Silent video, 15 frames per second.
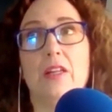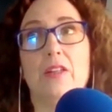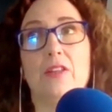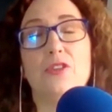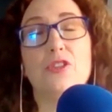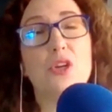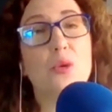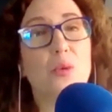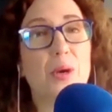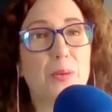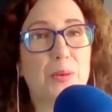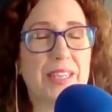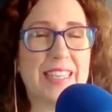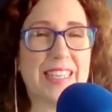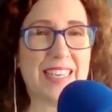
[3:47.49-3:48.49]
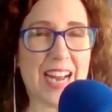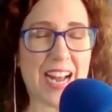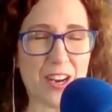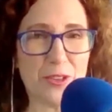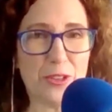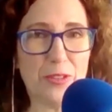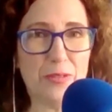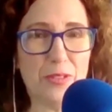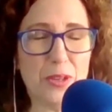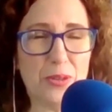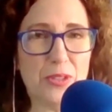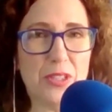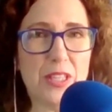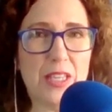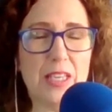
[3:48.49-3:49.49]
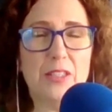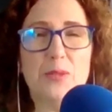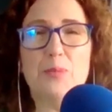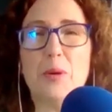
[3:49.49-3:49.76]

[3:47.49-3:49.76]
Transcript: There's no way we can get out of those things,